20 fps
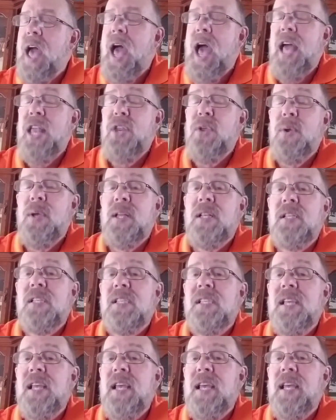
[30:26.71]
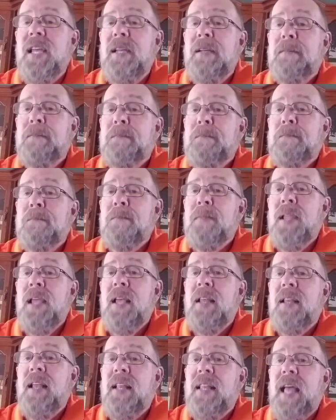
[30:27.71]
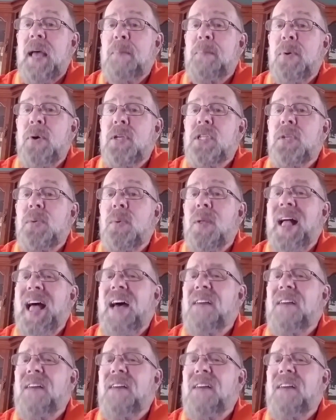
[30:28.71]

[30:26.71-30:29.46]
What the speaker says: and you can see that that person will